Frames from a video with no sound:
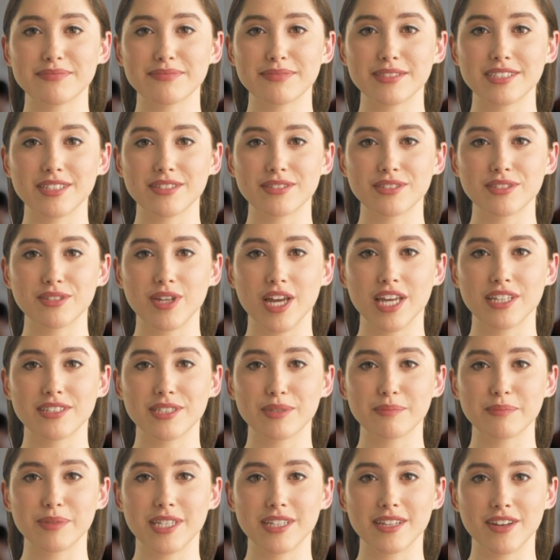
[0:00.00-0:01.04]
Subscribe
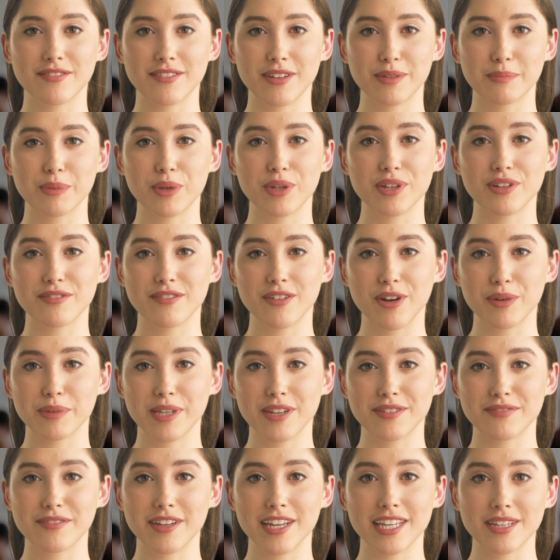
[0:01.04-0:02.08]
to Beagle for more
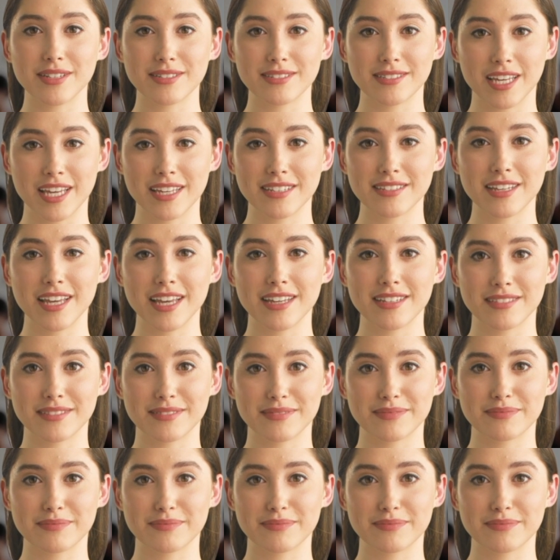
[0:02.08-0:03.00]
informative videos like this.